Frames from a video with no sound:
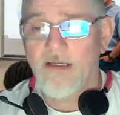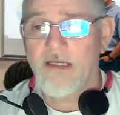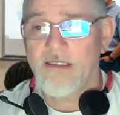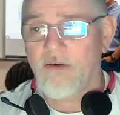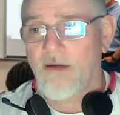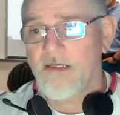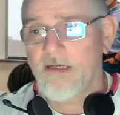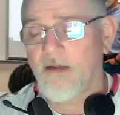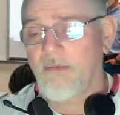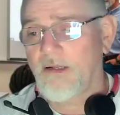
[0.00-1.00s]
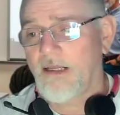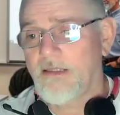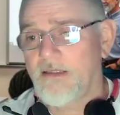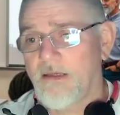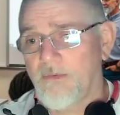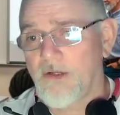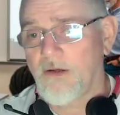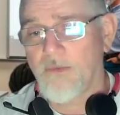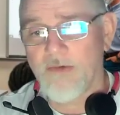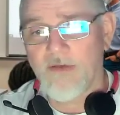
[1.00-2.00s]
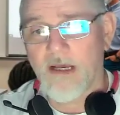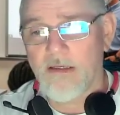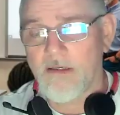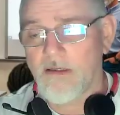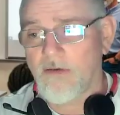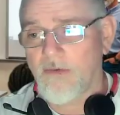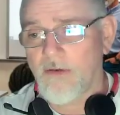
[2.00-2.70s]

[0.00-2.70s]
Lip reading: It's a great deal. I'm glad that, we've got good owner